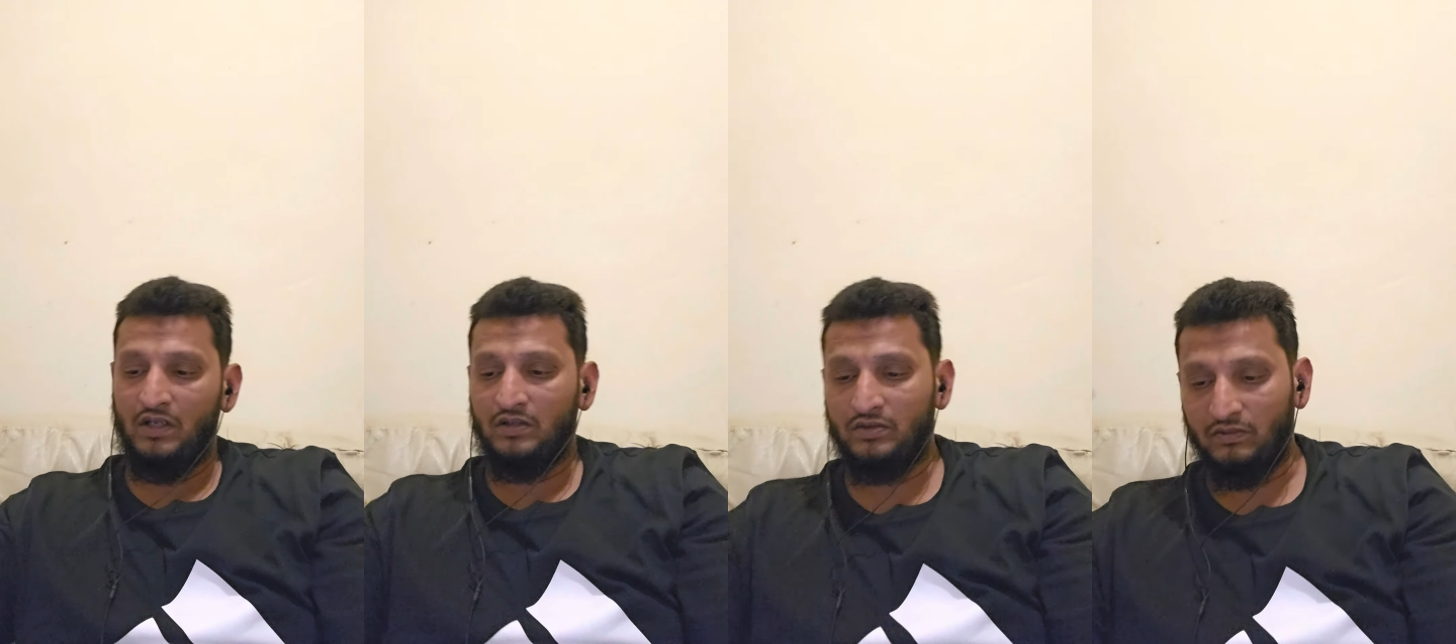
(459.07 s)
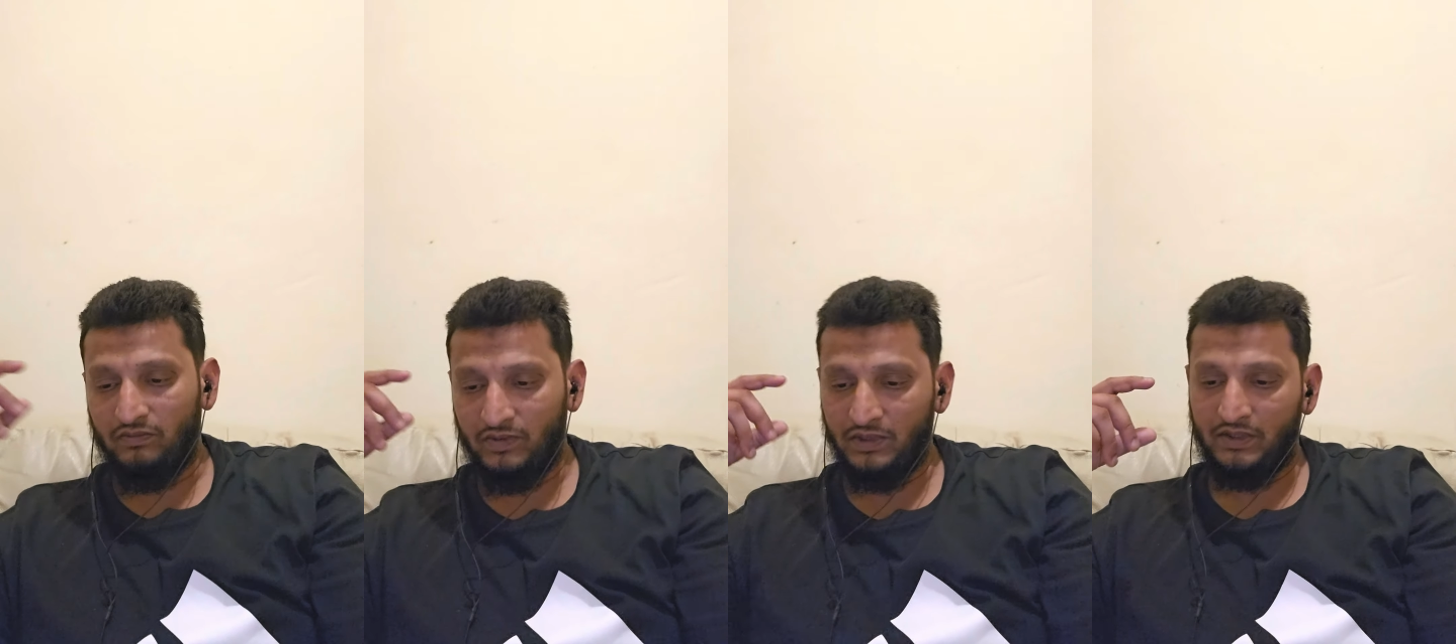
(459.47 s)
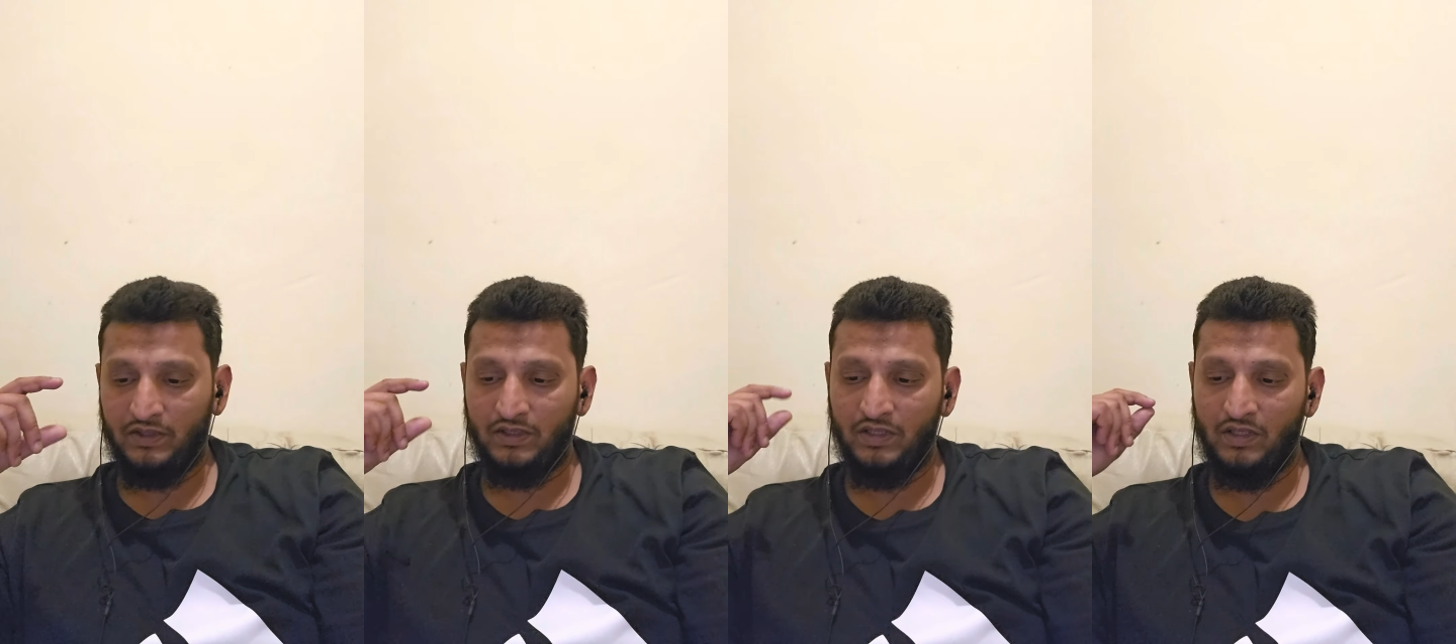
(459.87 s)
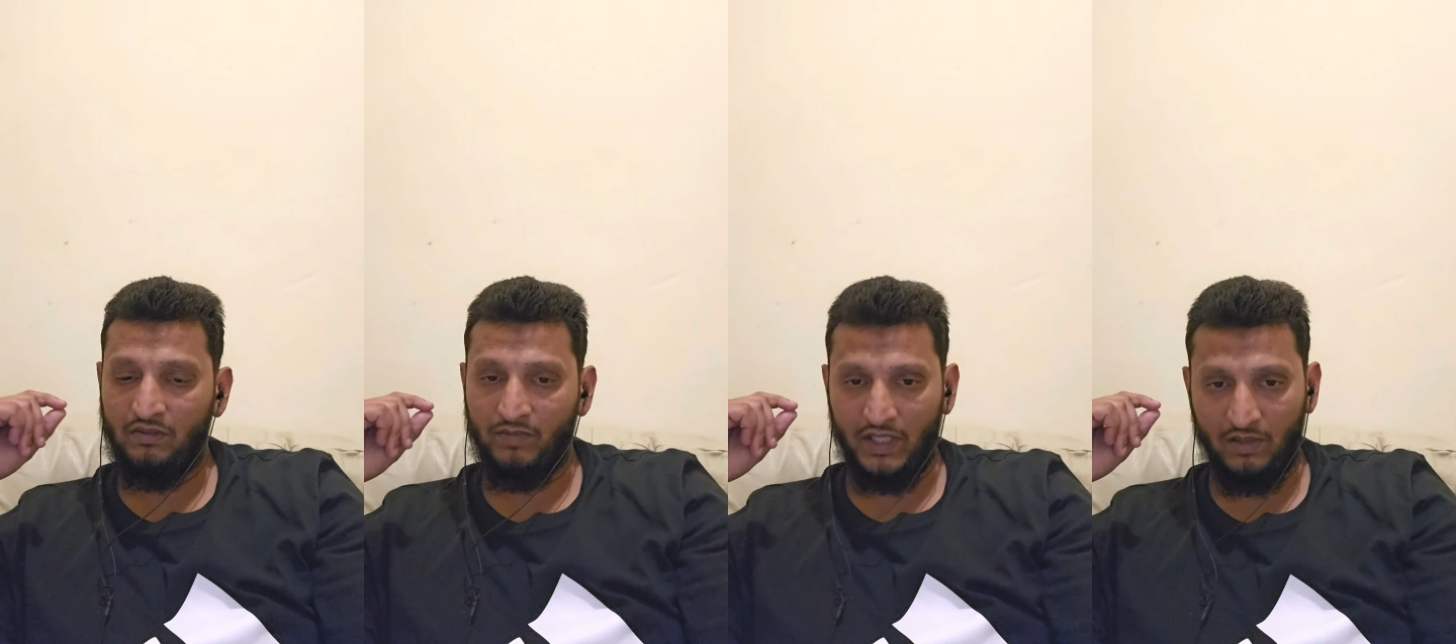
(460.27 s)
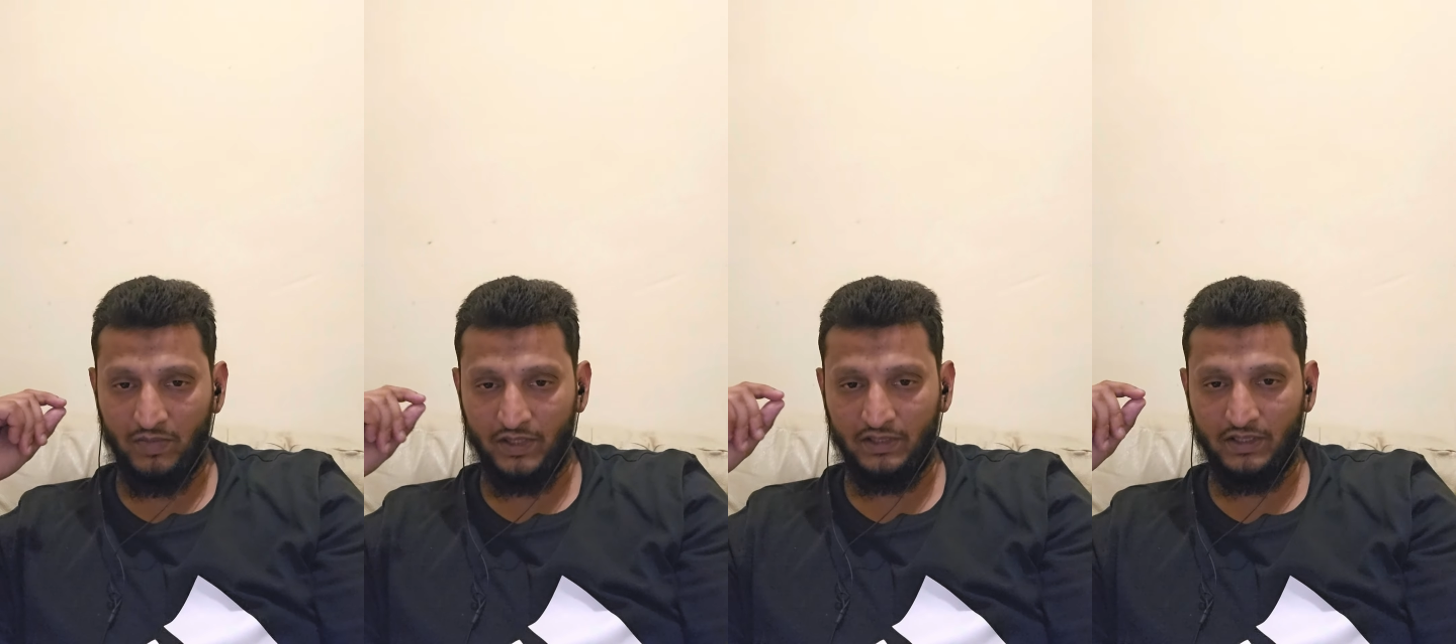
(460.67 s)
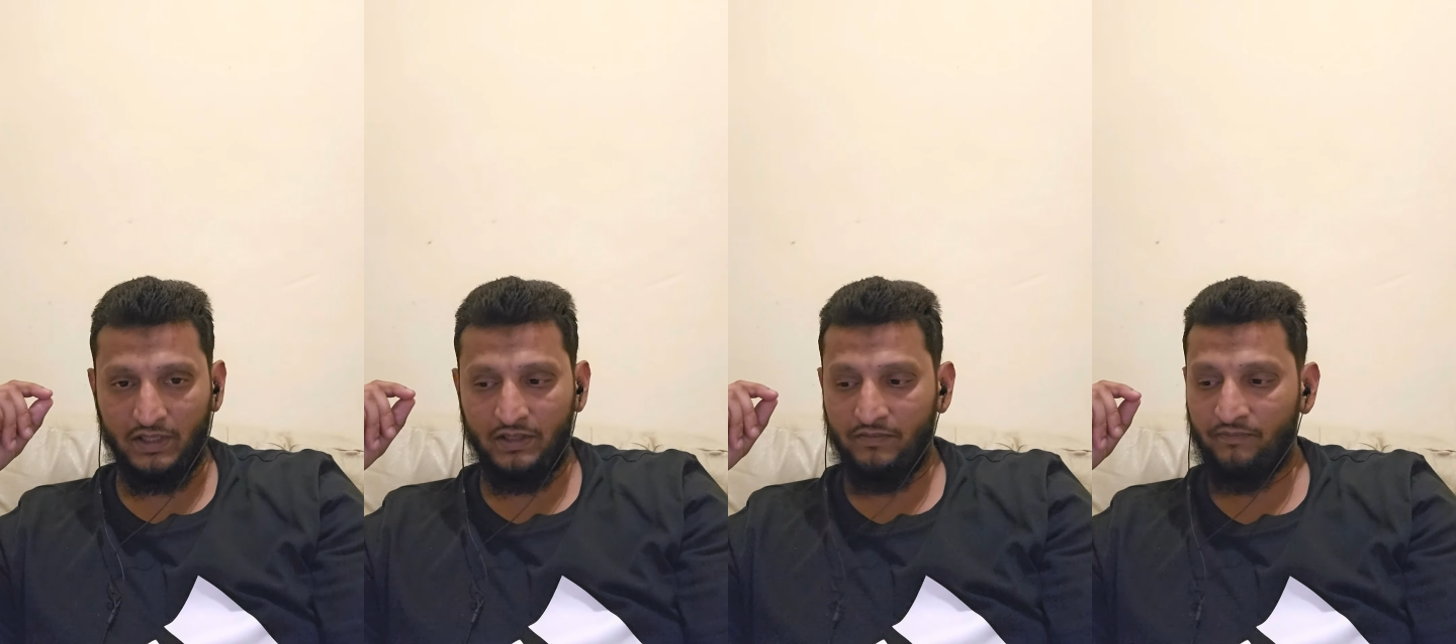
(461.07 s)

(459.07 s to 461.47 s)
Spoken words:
So first, make a baseline